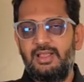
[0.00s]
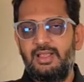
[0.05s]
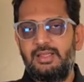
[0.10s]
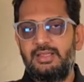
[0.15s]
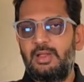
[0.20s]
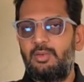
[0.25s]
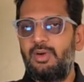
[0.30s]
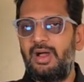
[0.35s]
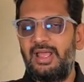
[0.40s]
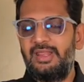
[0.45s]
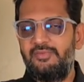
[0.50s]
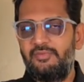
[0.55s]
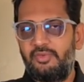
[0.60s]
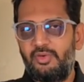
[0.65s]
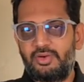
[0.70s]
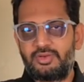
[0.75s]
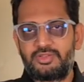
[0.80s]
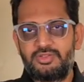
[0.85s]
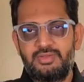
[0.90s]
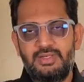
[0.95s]
Now,
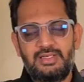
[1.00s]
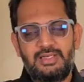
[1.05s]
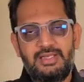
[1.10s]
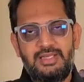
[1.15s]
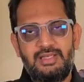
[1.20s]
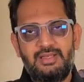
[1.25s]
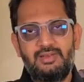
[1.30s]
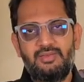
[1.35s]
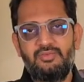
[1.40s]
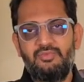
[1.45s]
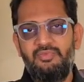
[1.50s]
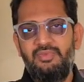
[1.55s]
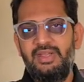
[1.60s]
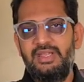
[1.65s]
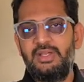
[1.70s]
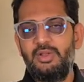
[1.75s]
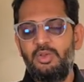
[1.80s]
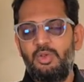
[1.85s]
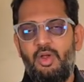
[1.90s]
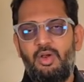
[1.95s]
unfortunately,
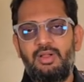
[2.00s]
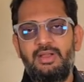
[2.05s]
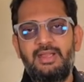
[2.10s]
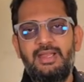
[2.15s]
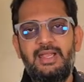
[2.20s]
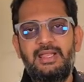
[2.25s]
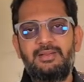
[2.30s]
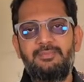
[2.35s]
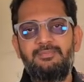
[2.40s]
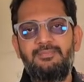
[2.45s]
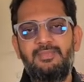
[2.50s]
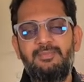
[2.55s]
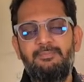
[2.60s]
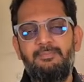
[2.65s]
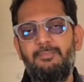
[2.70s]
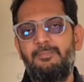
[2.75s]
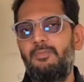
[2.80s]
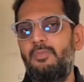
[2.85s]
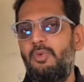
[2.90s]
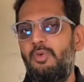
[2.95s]
we do not get
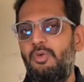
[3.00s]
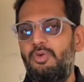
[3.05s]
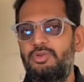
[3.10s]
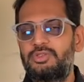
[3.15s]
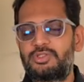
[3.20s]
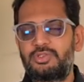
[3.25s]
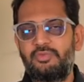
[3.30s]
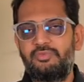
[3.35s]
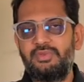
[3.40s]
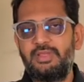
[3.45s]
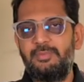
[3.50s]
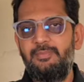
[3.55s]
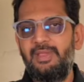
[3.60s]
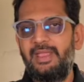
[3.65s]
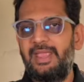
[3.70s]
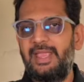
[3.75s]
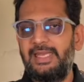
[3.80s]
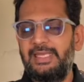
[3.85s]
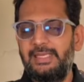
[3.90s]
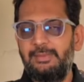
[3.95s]
most of them
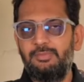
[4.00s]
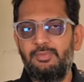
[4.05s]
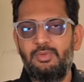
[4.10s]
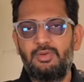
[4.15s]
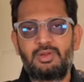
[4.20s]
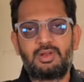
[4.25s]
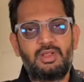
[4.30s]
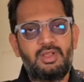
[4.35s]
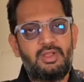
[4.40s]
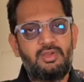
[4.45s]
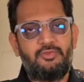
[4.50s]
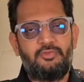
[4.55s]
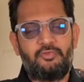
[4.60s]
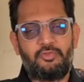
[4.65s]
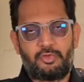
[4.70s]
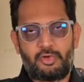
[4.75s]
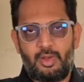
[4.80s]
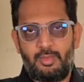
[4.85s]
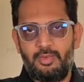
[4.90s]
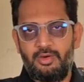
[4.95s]
anymore
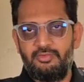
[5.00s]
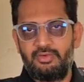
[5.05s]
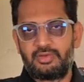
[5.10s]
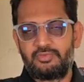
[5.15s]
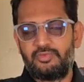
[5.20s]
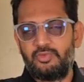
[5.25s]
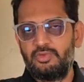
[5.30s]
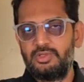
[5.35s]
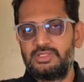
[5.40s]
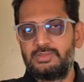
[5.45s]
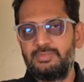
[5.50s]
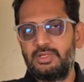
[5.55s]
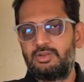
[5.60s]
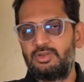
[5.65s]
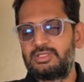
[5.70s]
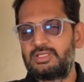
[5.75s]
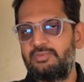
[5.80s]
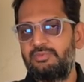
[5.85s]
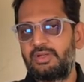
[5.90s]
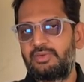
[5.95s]
from our foods
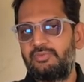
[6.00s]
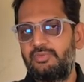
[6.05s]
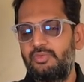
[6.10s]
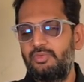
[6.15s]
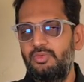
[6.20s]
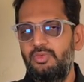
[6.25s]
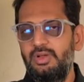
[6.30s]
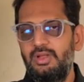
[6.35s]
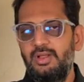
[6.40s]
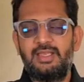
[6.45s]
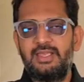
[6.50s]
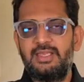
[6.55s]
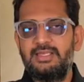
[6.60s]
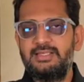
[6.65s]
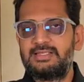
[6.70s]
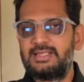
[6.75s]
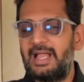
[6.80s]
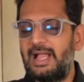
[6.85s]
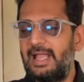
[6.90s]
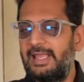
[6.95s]
because our food
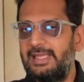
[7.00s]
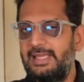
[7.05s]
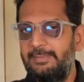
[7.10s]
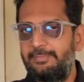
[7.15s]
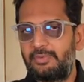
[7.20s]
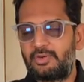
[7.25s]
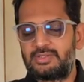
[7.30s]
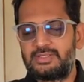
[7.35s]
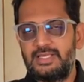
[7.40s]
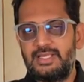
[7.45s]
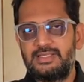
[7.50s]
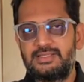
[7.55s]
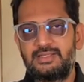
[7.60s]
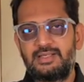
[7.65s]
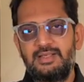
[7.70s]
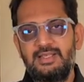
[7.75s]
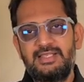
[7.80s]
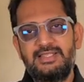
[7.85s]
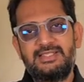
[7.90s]
is highly processed,